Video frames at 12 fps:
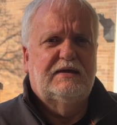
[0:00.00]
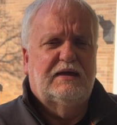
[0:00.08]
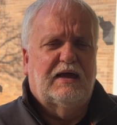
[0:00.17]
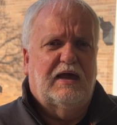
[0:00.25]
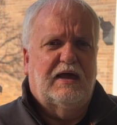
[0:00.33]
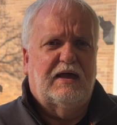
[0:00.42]

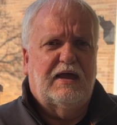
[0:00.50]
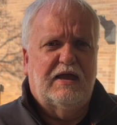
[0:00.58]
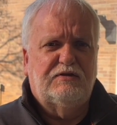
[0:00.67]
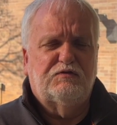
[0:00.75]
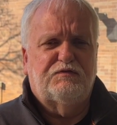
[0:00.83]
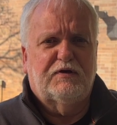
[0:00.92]

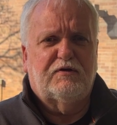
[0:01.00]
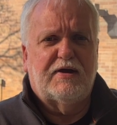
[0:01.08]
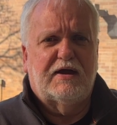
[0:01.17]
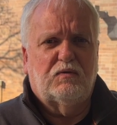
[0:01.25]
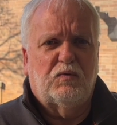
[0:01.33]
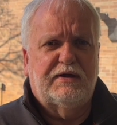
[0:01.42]
and you figure
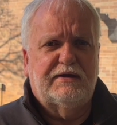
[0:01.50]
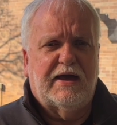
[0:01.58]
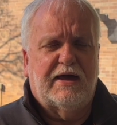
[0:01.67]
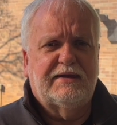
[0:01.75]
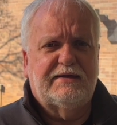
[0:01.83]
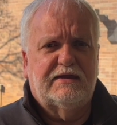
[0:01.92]
out a way
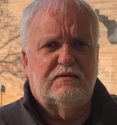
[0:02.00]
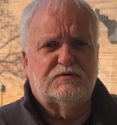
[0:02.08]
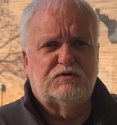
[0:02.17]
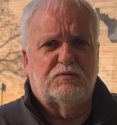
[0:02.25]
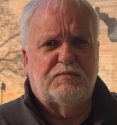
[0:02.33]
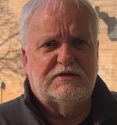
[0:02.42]
how to get them
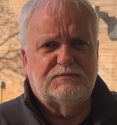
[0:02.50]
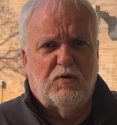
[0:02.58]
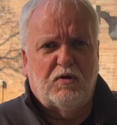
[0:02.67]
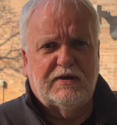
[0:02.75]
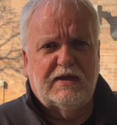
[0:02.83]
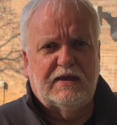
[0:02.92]
to a
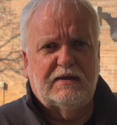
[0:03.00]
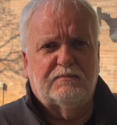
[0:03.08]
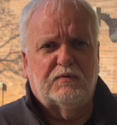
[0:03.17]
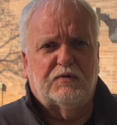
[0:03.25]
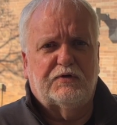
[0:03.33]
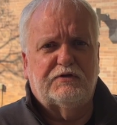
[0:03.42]
baseball
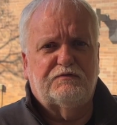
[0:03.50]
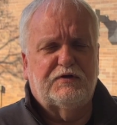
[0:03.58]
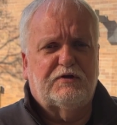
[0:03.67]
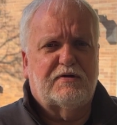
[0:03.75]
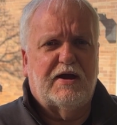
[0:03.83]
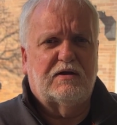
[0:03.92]
game, or you
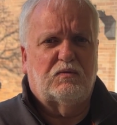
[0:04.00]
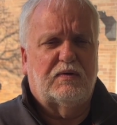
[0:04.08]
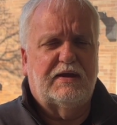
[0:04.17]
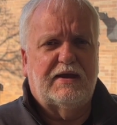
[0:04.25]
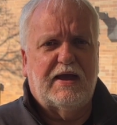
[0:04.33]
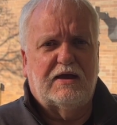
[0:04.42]
figure out a
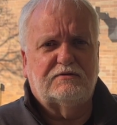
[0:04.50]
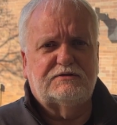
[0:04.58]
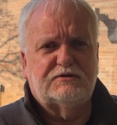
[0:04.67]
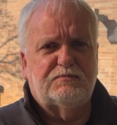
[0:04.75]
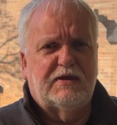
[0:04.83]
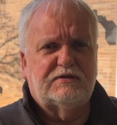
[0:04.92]
way how
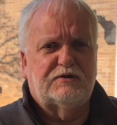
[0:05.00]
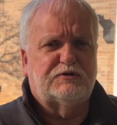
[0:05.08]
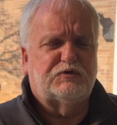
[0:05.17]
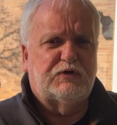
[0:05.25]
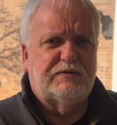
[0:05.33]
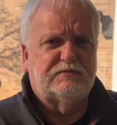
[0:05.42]
to make their
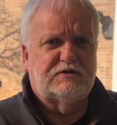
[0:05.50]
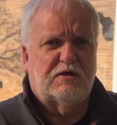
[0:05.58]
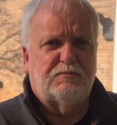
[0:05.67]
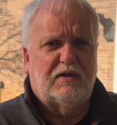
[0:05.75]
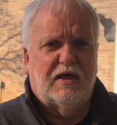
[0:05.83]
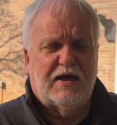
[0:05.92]
dreams
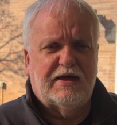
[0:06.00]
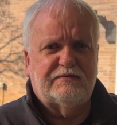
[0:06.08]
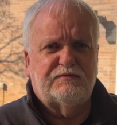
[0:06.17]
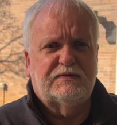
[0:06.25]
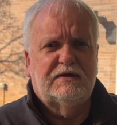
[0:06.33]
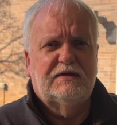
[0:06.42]
come
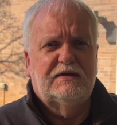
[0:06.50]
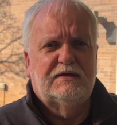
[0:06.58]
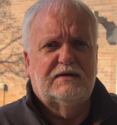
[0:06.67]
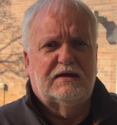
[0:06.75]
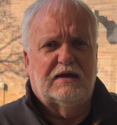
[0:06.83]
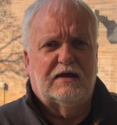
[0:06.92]
alive,
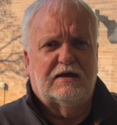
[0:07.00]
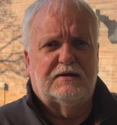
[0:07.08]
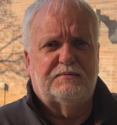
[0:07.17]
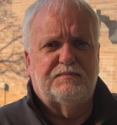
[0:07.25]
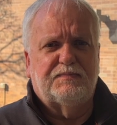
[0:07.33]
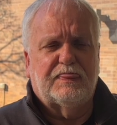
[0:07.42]

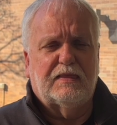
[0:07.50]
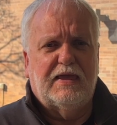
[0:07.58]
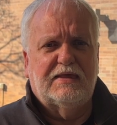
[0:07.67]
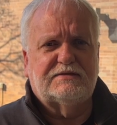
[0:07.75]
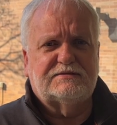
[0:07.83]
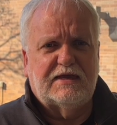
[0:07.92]

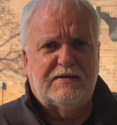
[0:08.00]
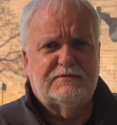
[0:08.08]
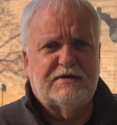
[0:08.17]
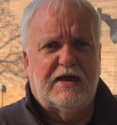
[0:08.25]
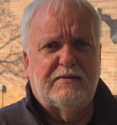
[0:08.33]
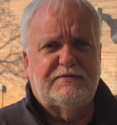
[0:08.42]
at the same
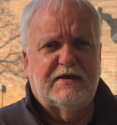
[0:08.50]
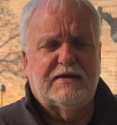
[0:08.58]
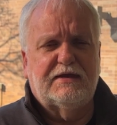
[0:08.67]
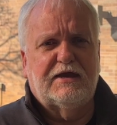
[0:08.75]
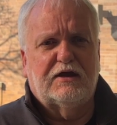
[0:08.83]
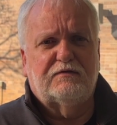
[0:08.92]
time
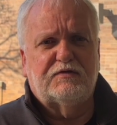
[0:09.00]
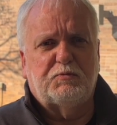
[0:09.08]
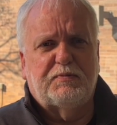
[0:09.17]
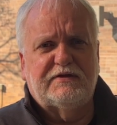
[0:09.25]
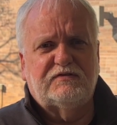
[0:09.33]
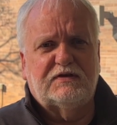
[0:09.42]
taking care of their
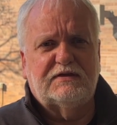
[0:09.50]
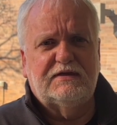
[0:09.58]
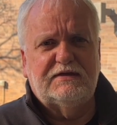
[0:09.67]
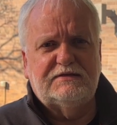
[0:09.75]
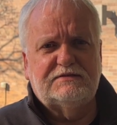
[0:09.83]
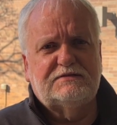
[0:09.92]
basic
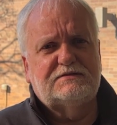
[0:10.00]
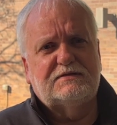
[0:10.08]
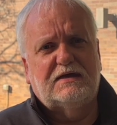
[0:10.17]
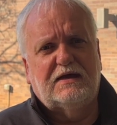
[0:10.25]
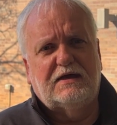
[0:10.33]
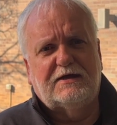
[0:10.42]
needs.
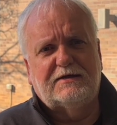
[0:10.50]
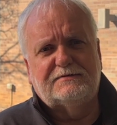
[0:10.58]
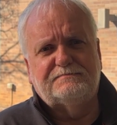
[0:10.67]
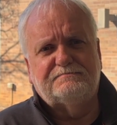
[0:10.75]
I